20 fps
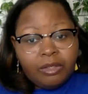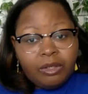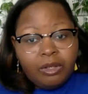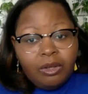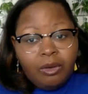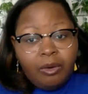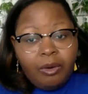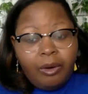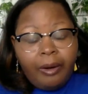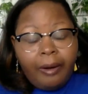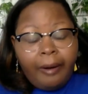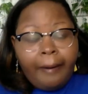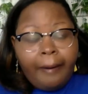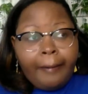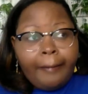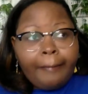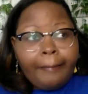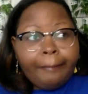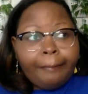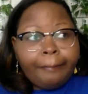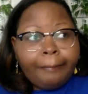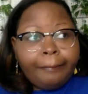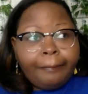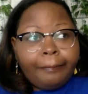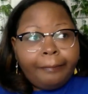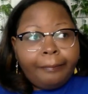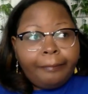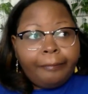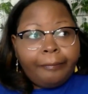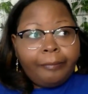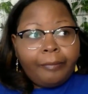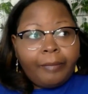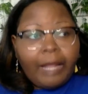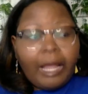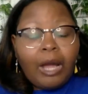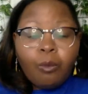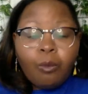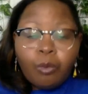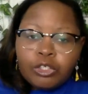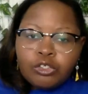I
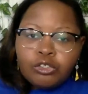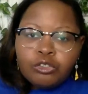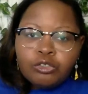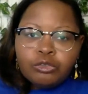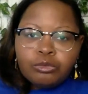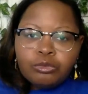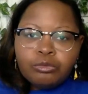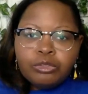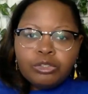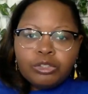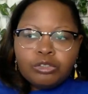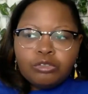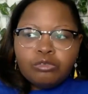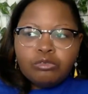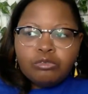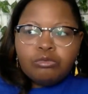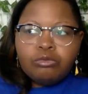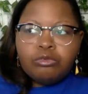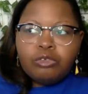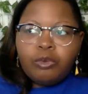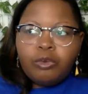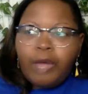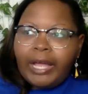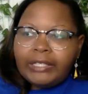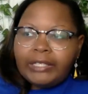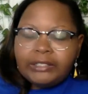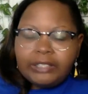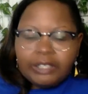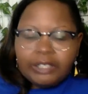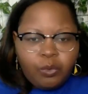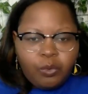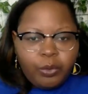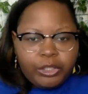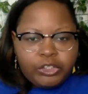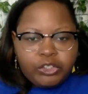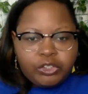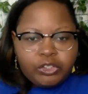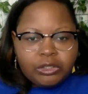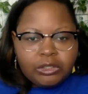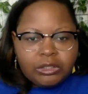want you to, ask any
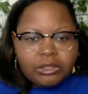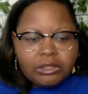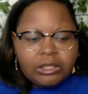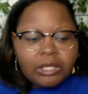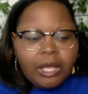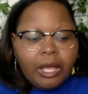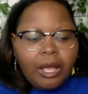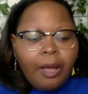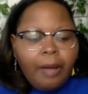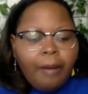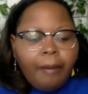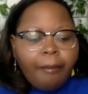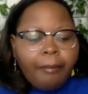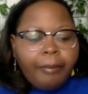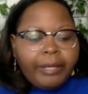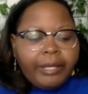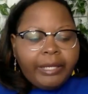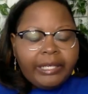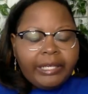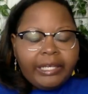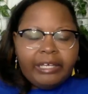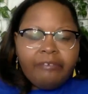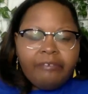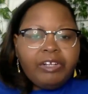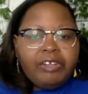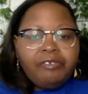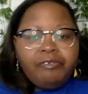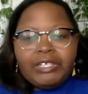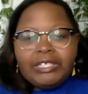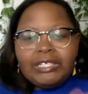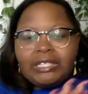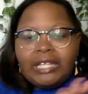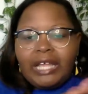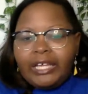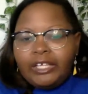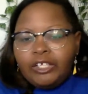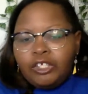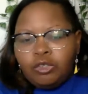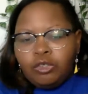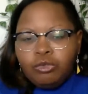questions. But even if it's not
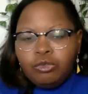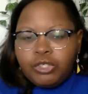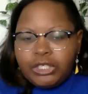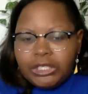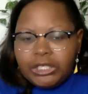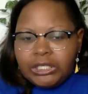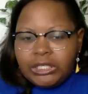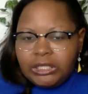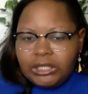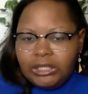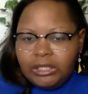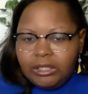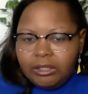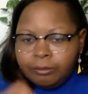UGC,